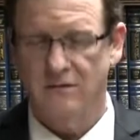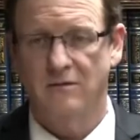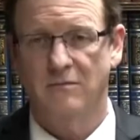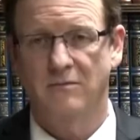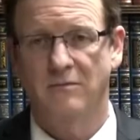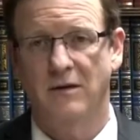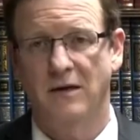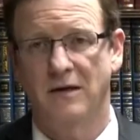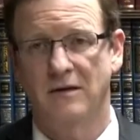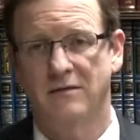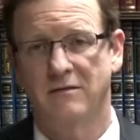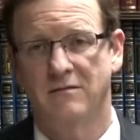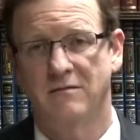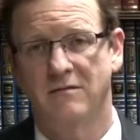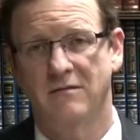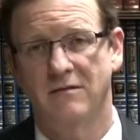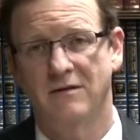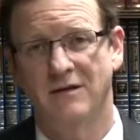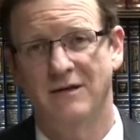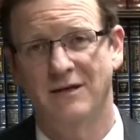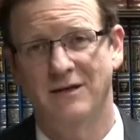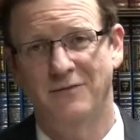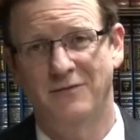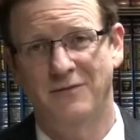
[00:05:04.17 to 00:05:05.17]
but
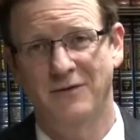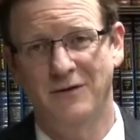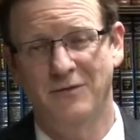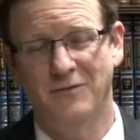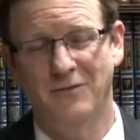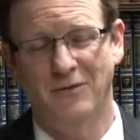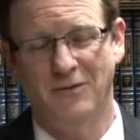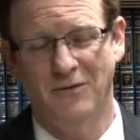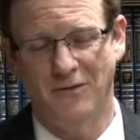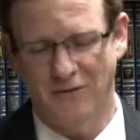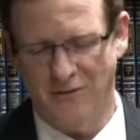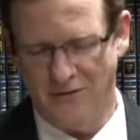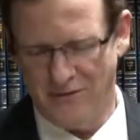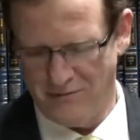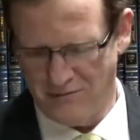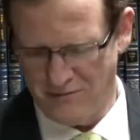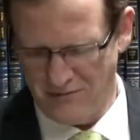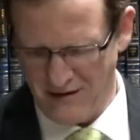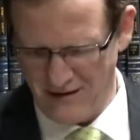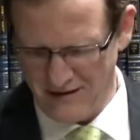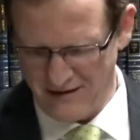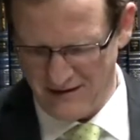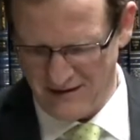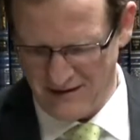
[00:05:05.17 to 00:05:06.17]
individual
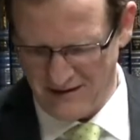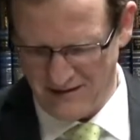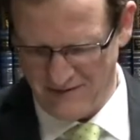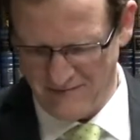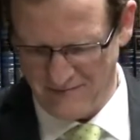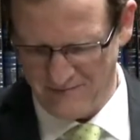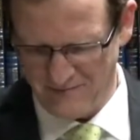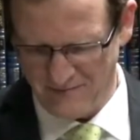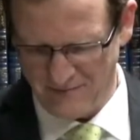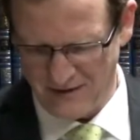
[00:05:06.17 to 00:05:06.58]
already